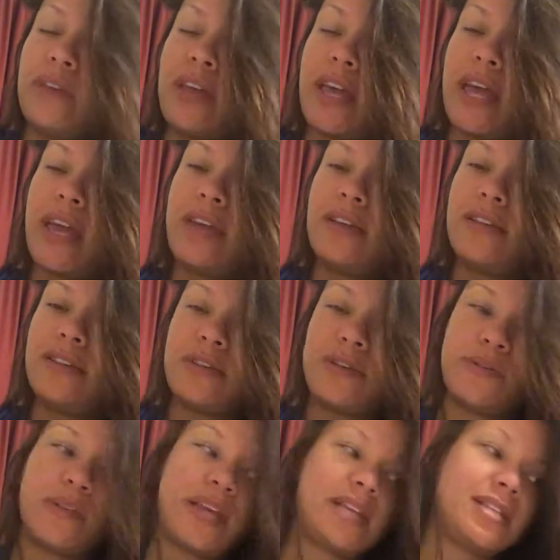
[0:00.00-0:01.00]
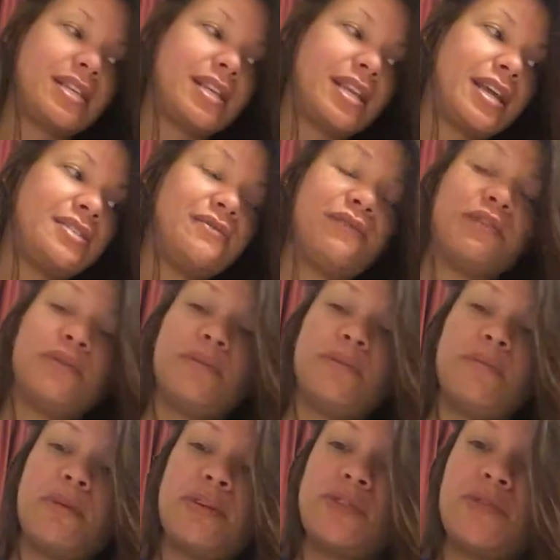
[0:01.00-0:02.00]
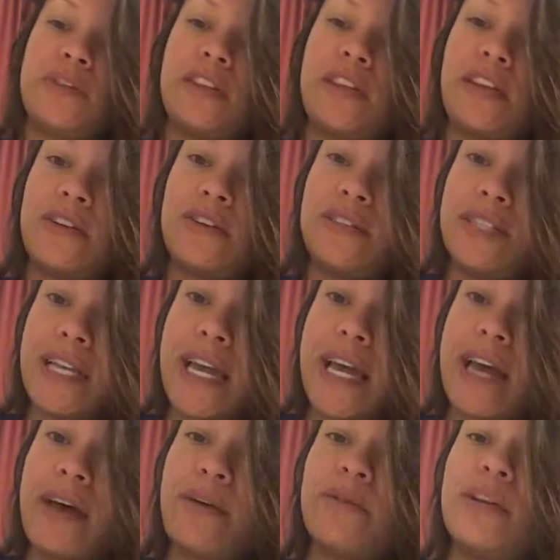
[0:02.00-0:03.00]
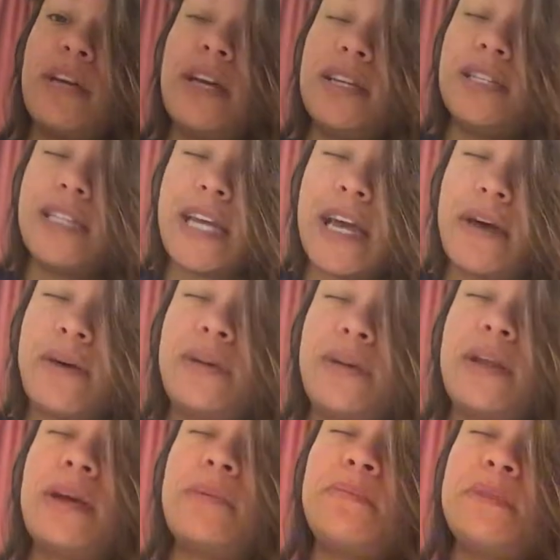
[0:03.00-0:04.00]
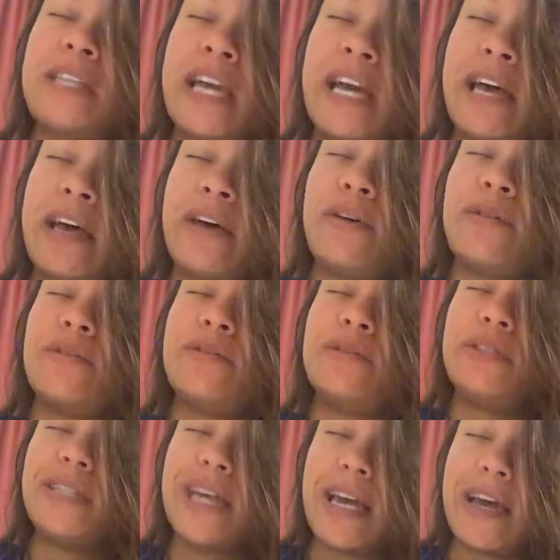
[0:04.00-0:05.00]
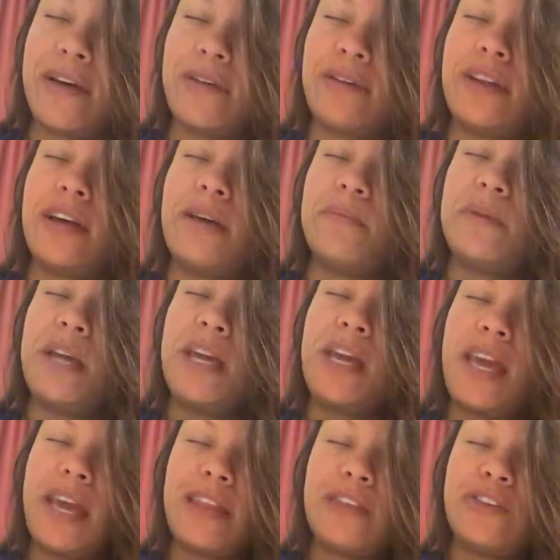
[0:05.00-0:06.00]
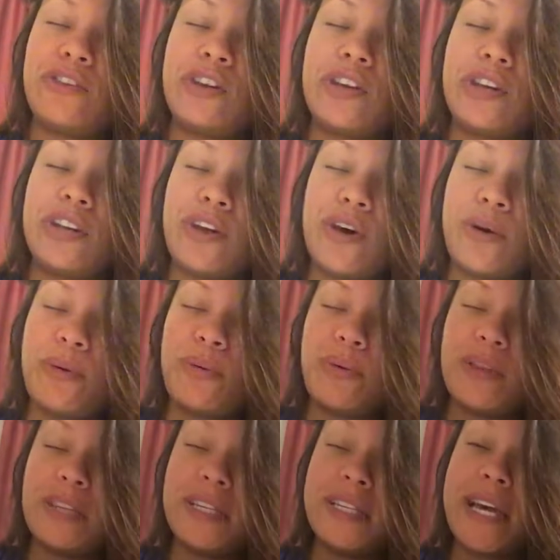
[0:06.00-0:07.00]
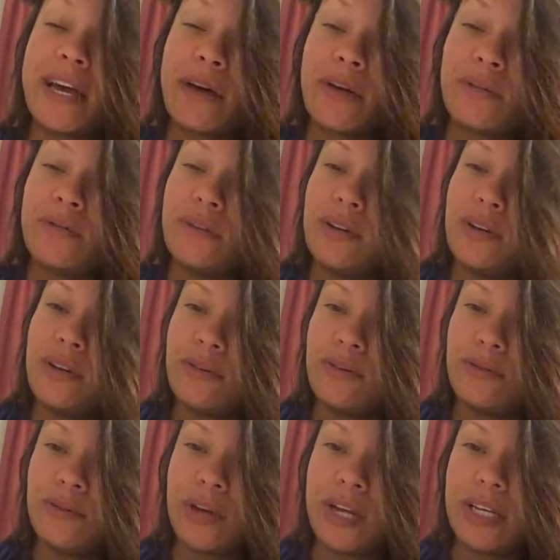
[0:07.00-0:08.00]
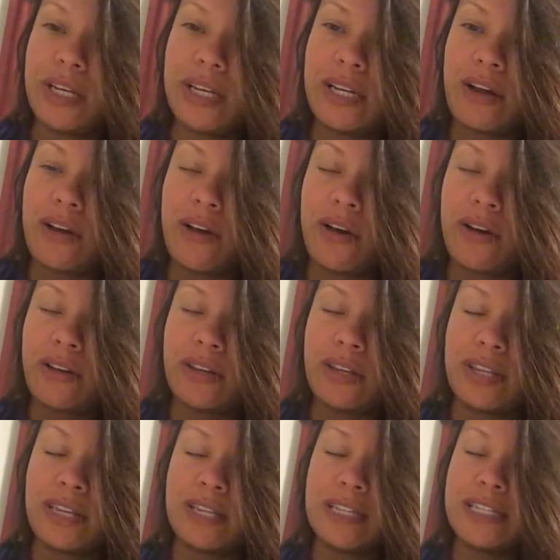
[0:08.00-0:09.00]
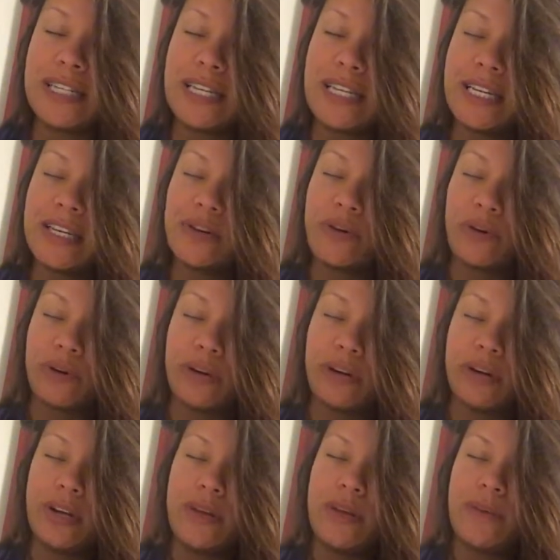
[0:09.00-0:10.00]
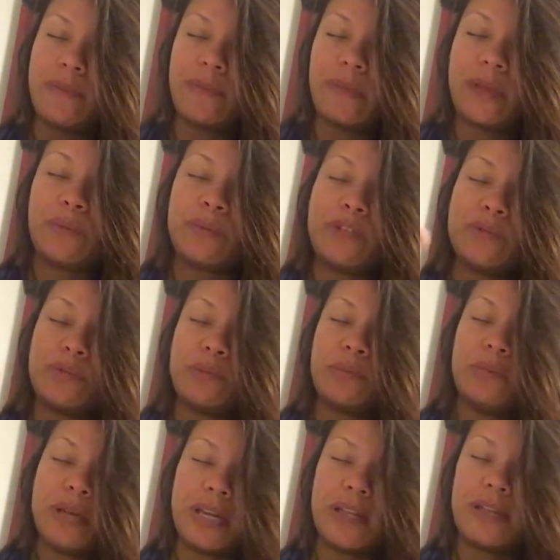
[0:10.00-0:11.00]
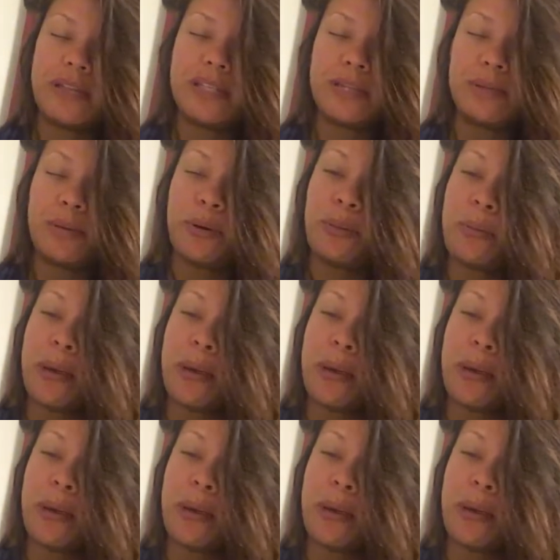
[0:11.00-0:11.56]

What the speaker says: Okay, so that's a nice fluid motion right there. Down, down, up, down, down, up, and then you're going to go with a down right on the D chord, which will be the typical